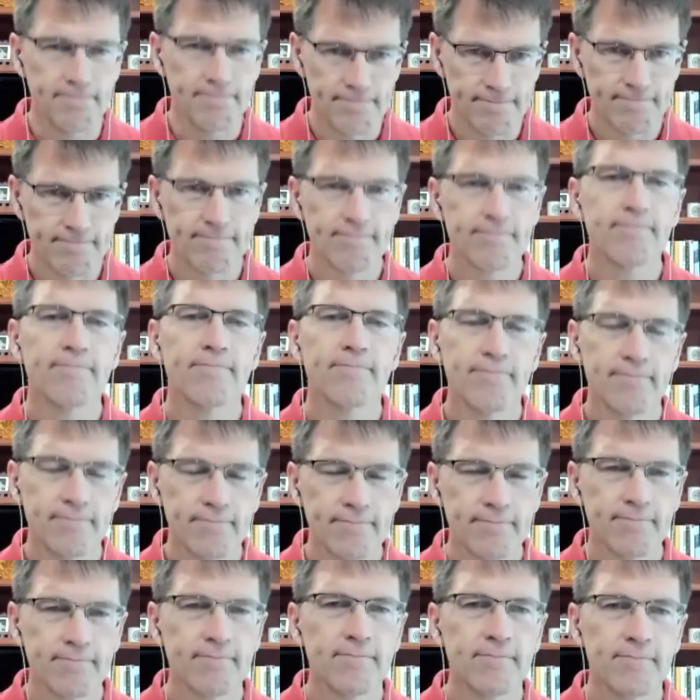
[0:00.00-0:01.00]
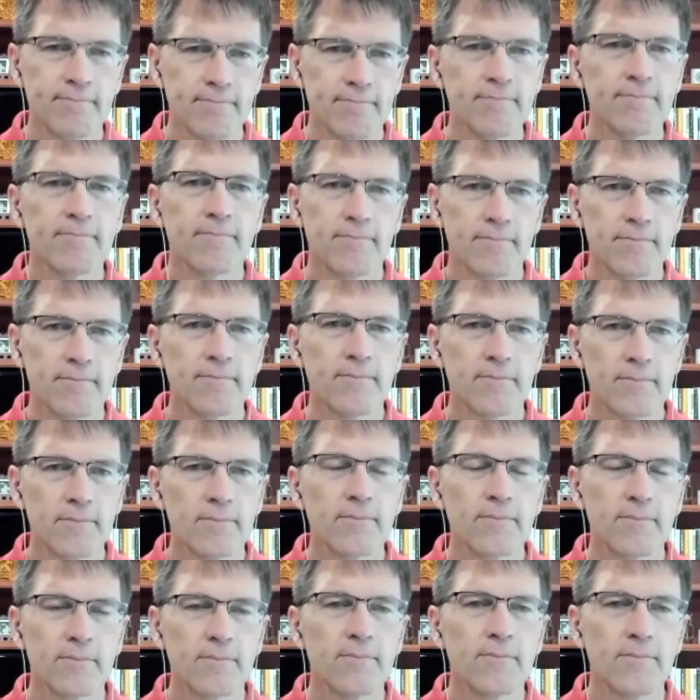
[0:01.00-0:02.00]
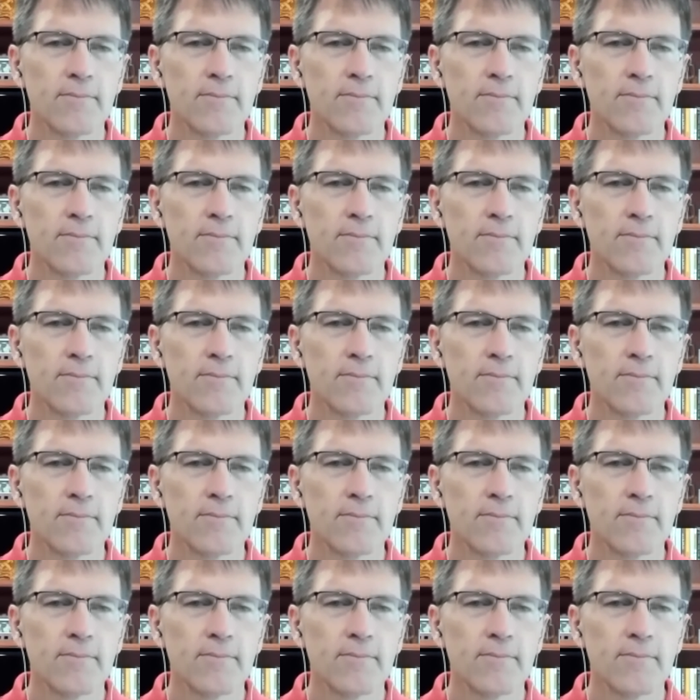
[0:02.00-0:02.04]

keep an eye on that for